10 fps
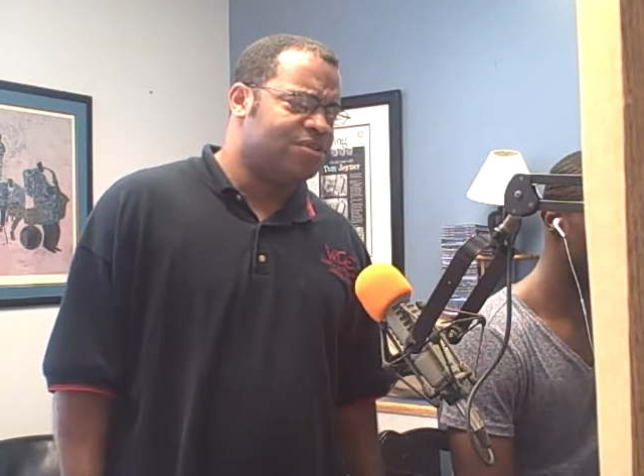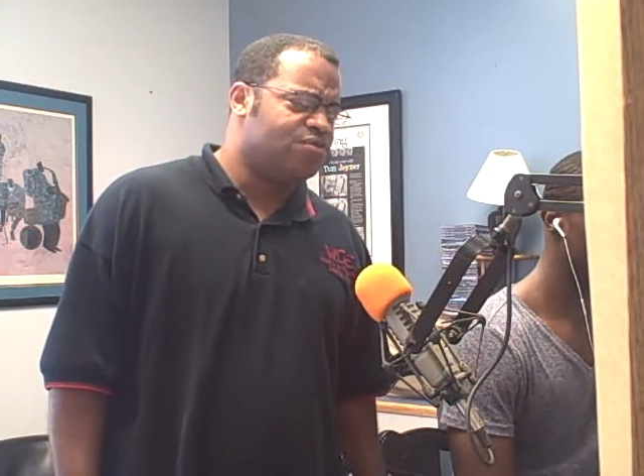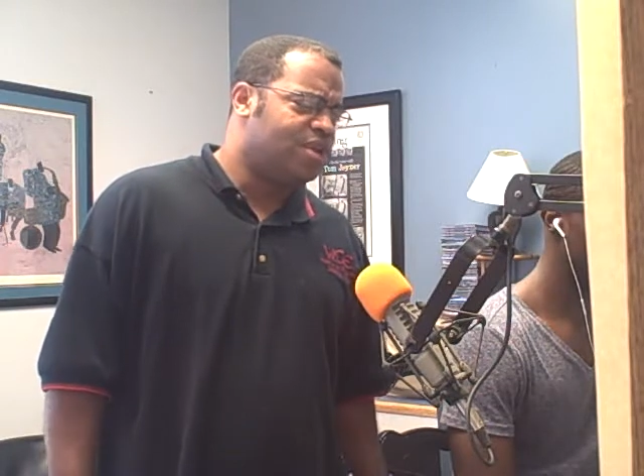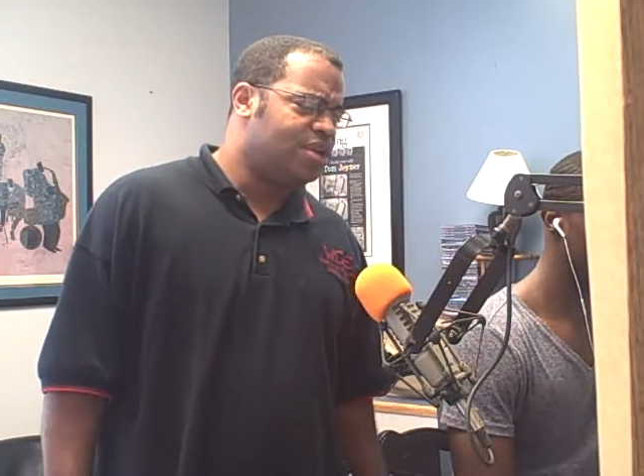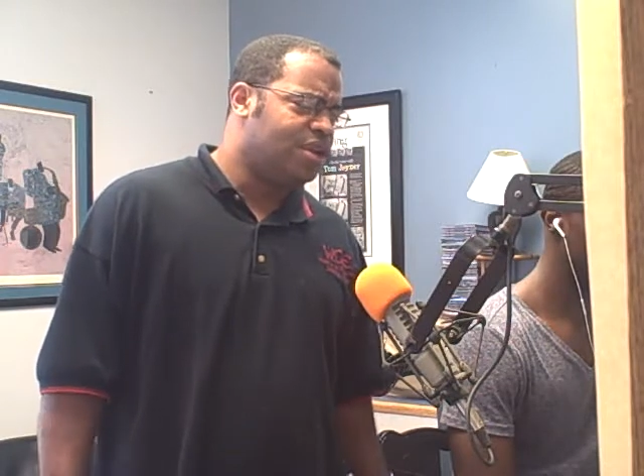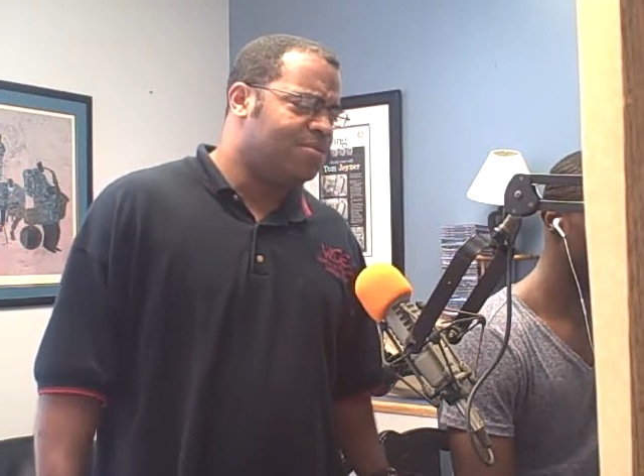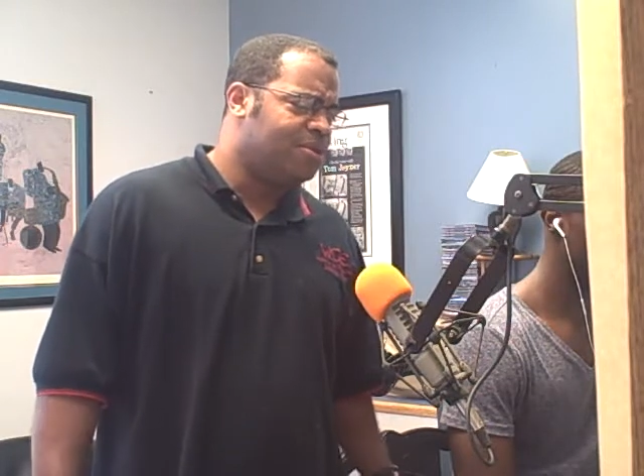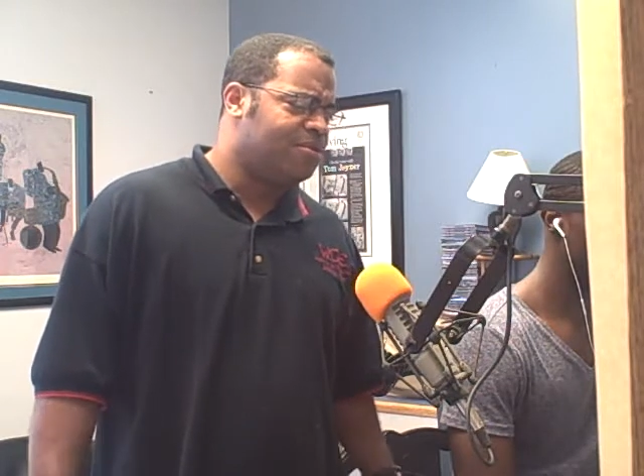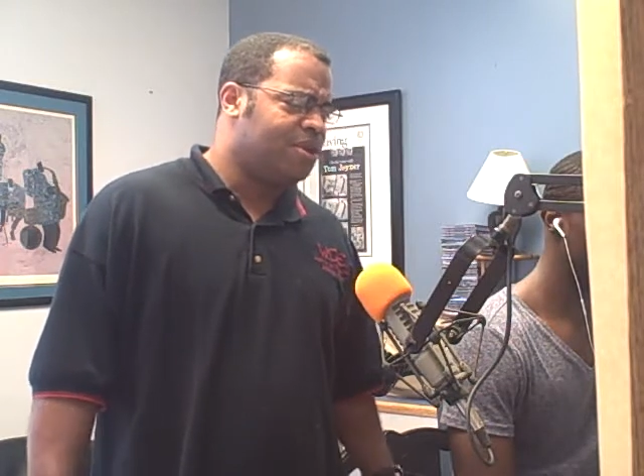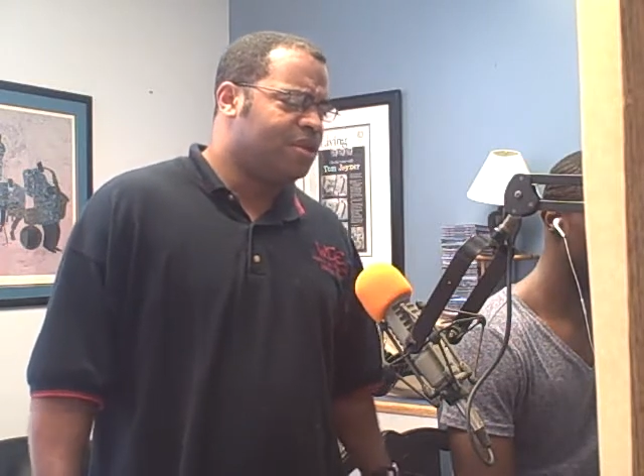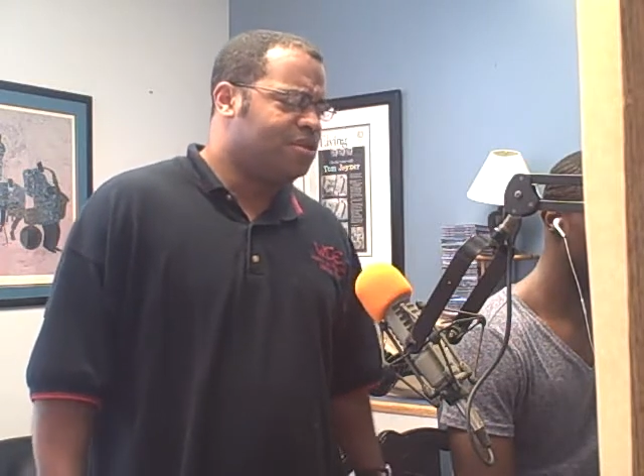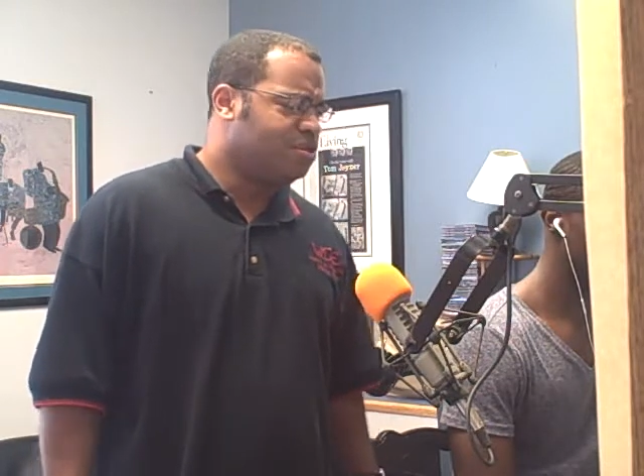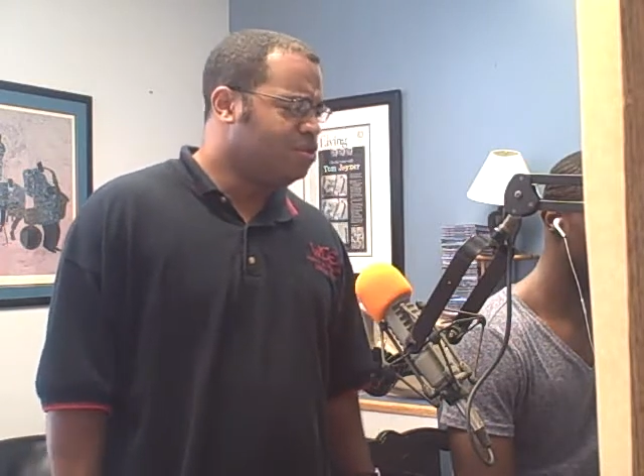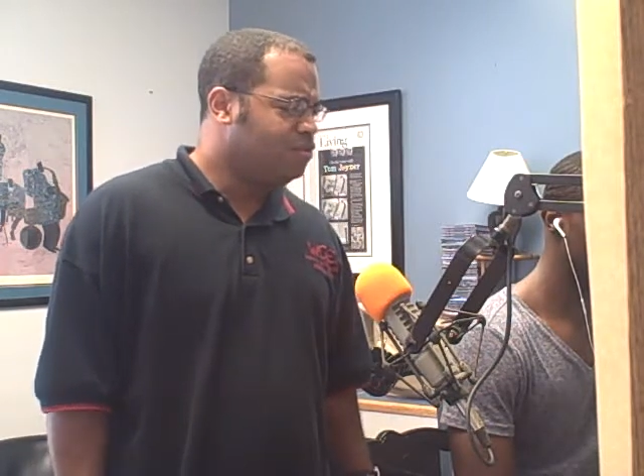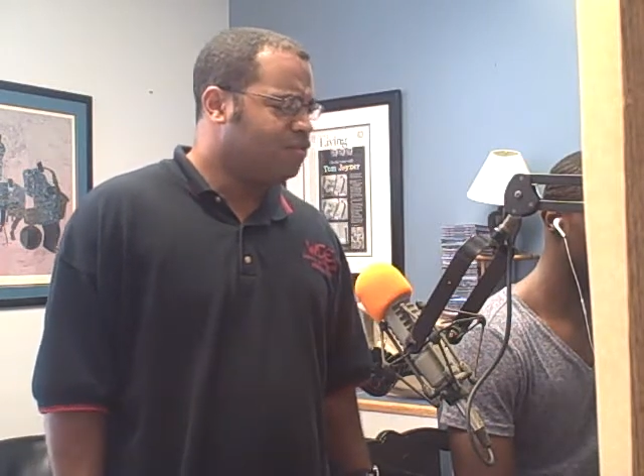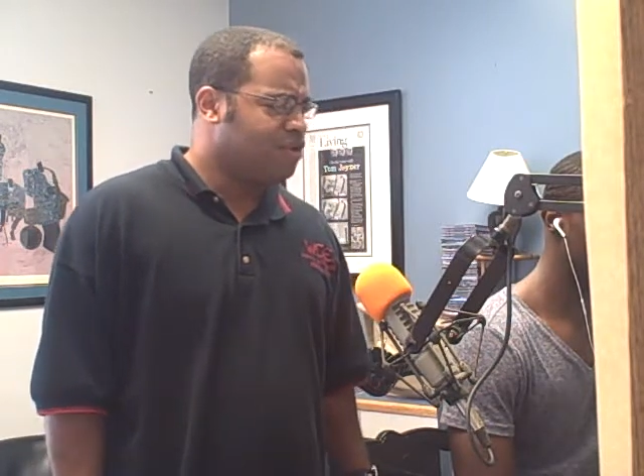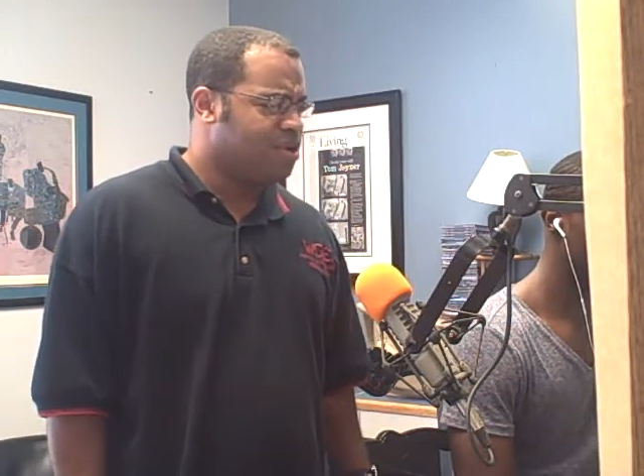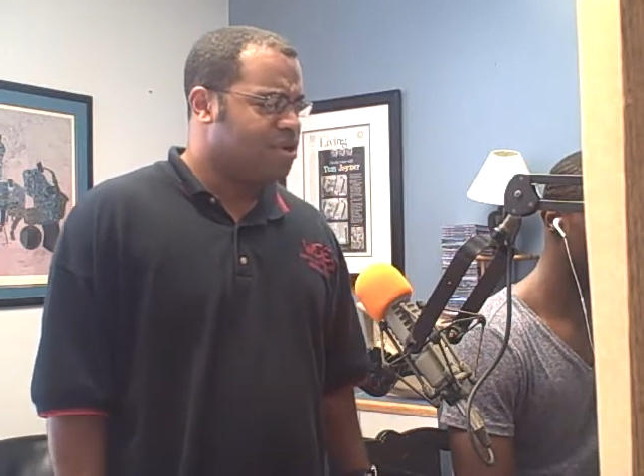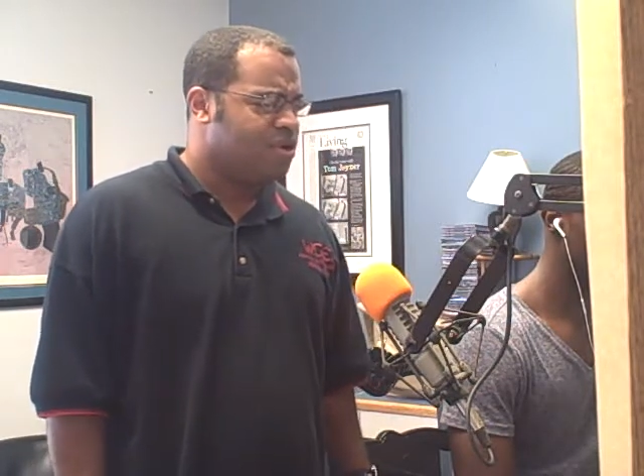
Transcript: really implementing tools for you.